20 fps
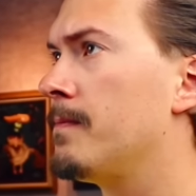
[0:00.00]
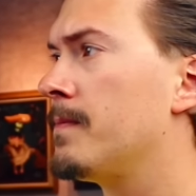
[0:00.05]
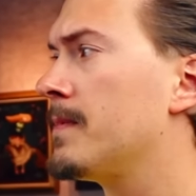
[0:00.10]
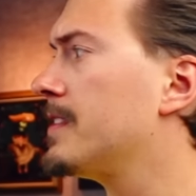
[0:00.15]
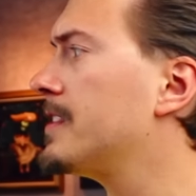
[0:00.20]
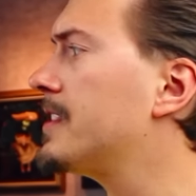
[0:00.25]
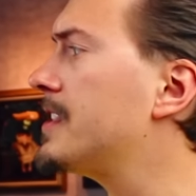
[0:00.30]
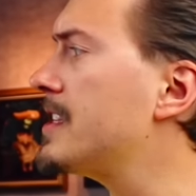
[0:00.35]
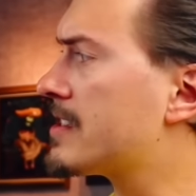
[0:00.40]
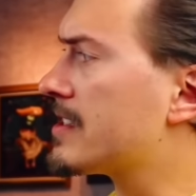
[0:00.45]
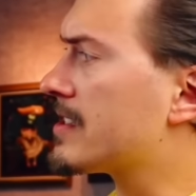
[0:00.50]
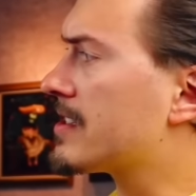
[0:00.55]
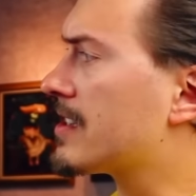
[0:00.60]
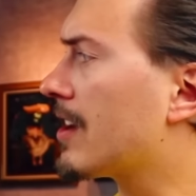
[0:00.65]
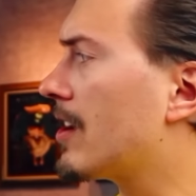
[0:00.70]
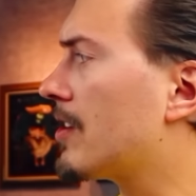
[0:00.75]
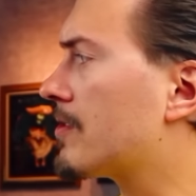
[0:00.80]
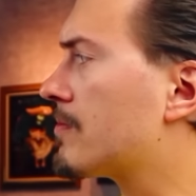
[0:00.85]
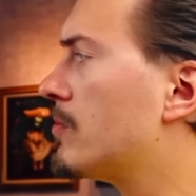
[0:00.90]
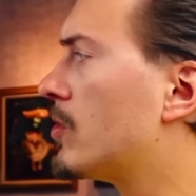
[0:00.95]
this is a
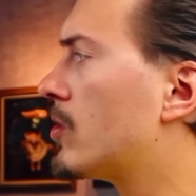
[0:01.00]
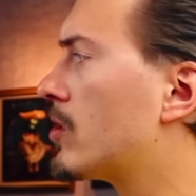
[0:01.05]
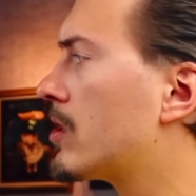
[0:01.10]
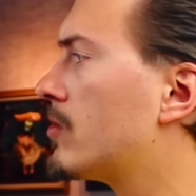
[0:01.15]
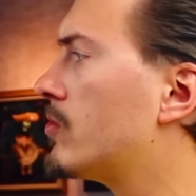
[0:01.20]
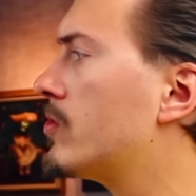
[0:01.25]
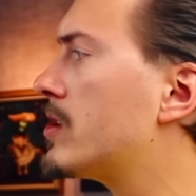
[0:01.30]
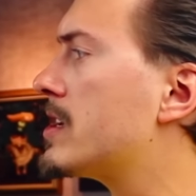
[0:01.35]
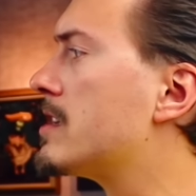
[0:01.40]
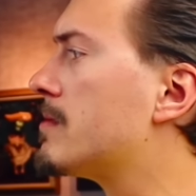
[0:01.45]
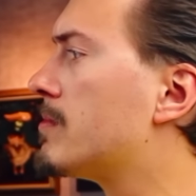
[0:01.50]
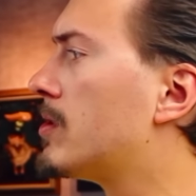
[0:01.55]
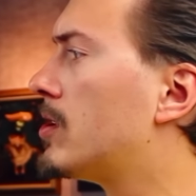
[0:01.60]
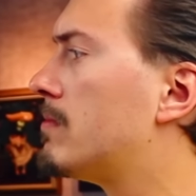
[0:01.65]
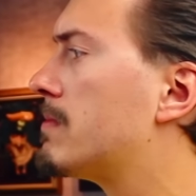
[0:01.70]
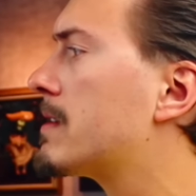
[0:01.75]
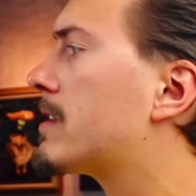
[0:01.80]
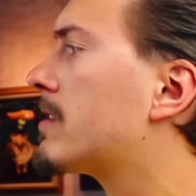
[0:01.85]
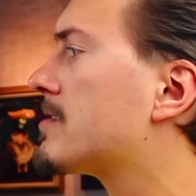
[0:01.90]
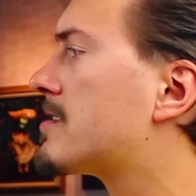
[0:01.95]
lot more
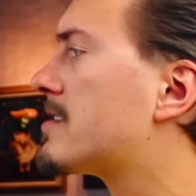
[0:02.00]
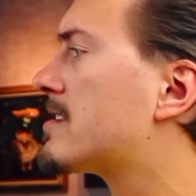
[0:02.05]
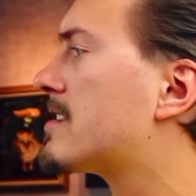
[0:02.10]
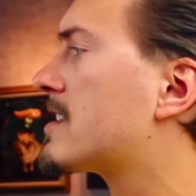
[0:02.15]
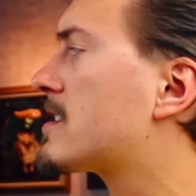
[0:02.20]
readable because it